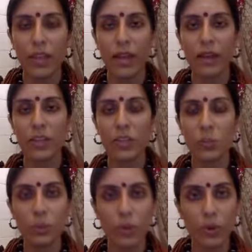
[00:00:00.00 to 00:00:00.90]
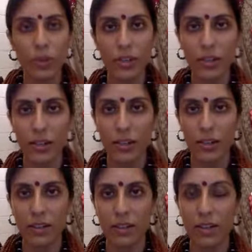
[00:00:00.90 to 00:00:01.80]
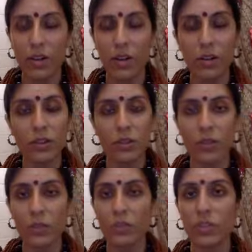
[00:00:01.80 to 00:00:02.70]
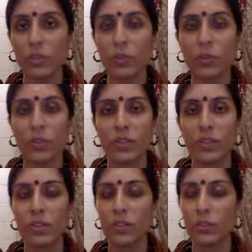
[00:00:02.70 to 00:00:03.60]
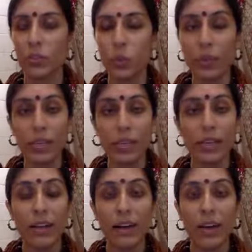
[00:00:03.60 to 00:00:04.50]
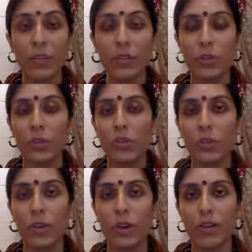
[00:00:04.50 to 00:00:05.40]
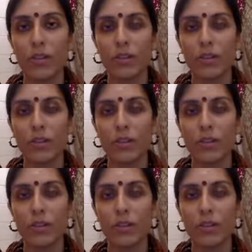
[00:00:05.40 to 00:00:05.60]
and explore all the videos that are posted there. There's so many videos about,